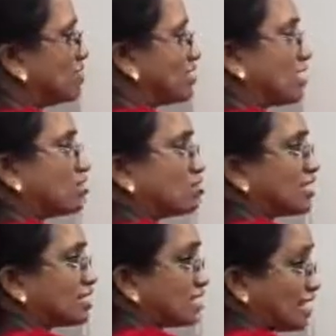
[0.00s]
we have to
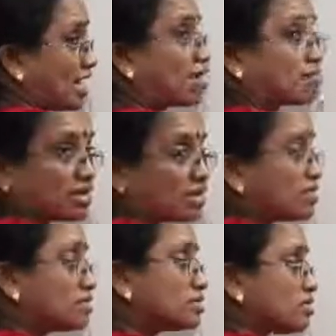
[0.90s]
get AB.
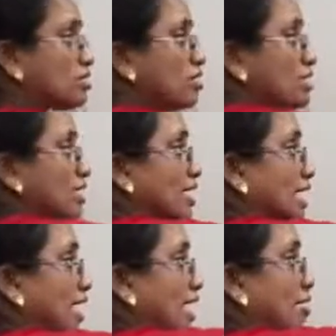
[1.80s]
So
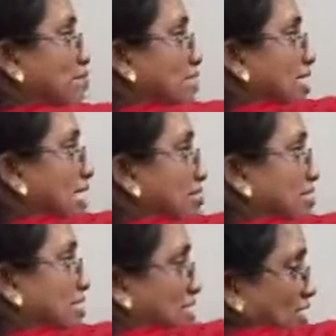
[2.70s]
MB can be
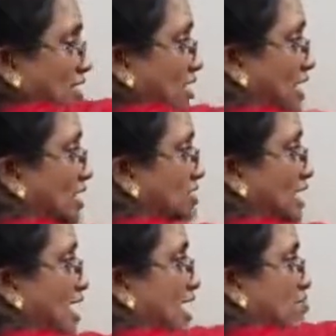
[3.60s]
rewrite as
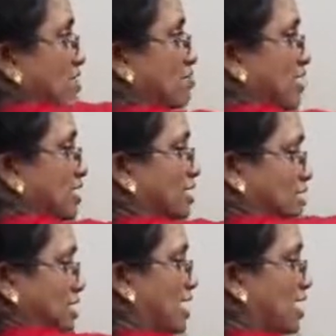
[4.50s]
AB
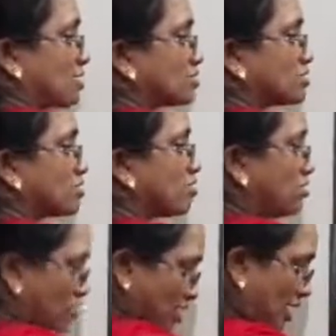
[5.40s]
minus AM.
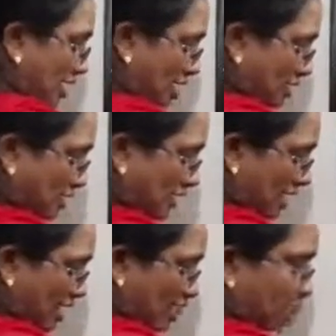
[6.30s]
So in that
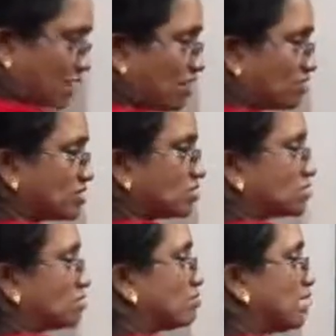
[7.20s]
MB, first
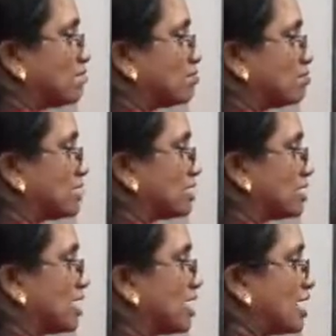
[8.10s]
term MB,
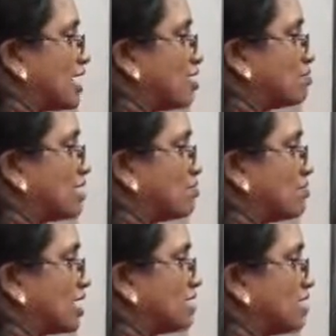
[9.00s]
AB
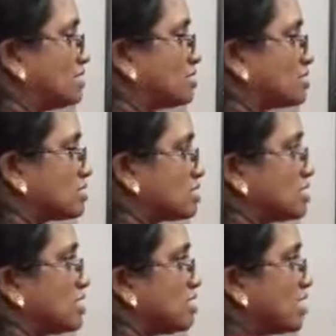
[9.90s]
minus
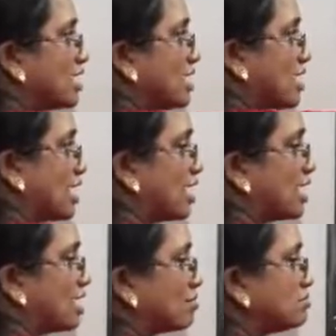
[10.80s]

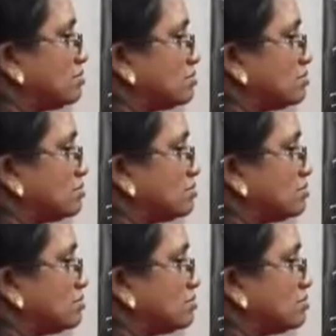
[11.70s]
AM